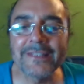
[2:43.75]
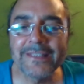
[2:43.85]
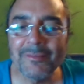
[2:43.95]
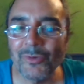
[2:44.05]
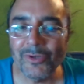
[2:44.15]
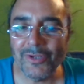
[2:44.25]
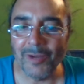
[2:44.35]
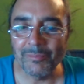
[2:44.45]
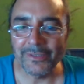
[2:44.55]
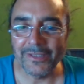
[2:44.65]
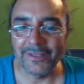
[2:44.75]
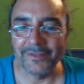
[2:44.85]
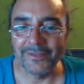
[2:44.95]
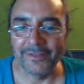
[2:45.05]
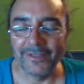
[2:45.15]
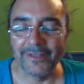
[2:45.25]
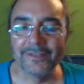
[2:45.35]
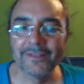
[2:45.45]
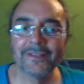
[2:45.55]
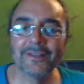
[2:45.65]
get more complicated than that.
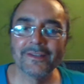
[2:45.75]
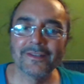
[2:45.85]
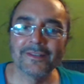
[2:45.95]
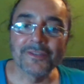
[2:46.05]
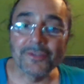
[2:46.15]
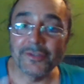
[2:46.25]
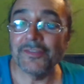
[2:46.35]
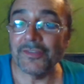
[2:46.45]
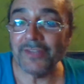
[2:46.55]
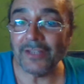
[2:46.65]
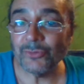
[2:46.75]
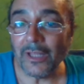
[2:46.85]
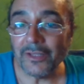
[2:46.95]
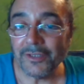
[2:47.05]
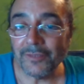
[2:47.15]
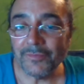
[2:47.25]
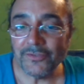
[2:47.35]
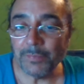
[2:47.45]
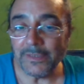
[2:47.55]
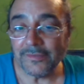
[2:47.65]
There is the sexuality of the
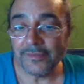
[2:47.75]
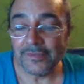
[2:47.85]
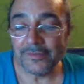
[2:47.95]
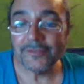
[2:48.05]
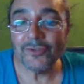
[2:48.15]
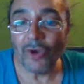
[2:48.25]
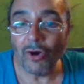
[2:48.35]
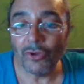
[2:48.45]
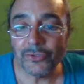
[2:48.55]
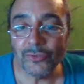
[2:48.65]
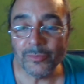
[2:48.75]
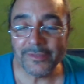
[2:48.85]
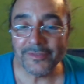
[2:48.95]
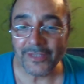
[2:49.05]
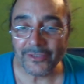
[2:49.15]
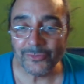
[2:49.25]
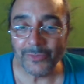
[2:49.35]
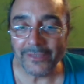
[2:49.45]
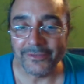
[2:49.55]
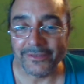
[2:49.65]
species. It's called human
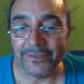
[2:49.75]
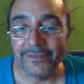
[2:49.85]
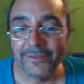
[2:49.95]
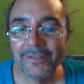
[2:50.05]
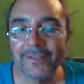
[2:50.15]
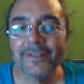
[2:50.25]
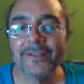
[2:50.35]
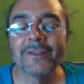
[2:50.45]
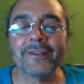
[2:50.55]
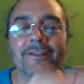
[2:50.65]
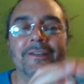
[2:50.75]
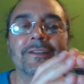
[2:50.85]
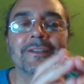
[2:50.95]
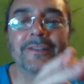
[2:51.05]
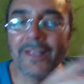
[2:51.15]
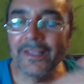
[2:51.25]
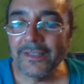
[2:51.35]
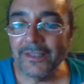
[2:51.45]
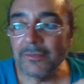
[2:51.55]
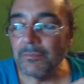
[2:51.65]
sexuality.
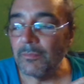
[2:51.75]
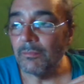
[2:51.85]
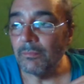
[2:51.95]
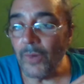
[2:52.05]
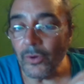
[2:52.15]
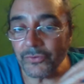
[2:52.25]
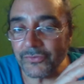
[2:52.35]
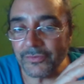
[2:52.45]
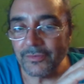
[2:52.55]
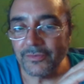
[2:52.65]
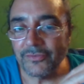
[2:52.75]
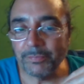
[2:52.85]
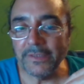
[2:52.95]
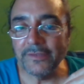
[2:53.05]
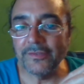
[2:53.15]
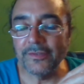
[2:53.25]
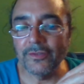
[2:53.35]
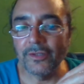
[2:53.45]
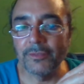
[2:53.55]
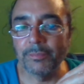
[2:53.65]
Like in most species
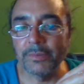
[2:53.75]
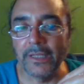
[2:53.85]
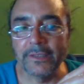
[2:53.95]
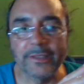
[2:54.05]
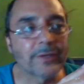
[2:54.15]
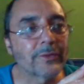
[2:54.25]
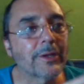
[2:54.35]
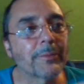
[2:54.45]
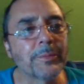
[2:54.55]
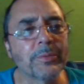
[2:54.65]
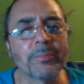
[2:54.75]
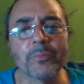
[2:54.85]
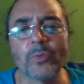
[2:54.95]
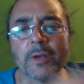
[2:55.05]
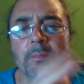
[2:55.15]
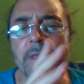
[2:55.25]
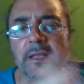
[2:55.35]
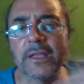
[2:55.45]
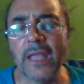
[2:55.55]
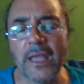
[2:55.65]
on the planet, I don't care if people want to make
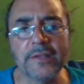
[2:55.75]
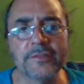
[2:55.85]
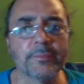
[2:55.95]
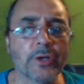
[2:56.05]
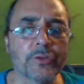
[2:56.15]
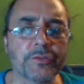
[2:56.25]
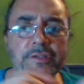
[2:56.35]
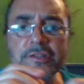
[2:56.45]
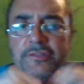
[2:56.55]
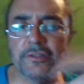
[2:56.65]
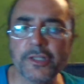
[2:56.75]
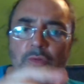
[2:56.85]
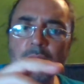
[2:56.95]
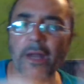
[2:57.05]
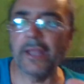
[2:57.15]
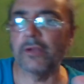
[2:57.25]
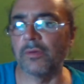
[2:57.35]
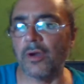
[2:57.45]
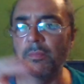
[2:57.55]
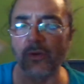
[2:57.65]
a case about this little
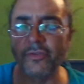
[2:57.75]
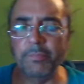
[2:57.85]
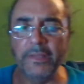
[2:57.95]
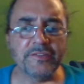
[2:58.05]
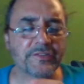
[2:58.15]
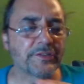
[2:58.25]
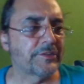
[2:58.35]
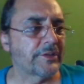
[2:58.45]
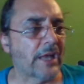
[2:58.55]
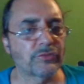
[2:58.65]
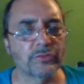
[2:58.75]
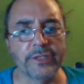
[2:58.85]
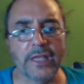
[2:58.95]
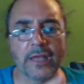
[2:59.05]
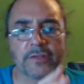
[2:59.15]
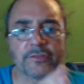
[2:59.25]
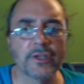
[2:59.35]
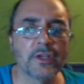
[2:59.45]
microbe or species that actually has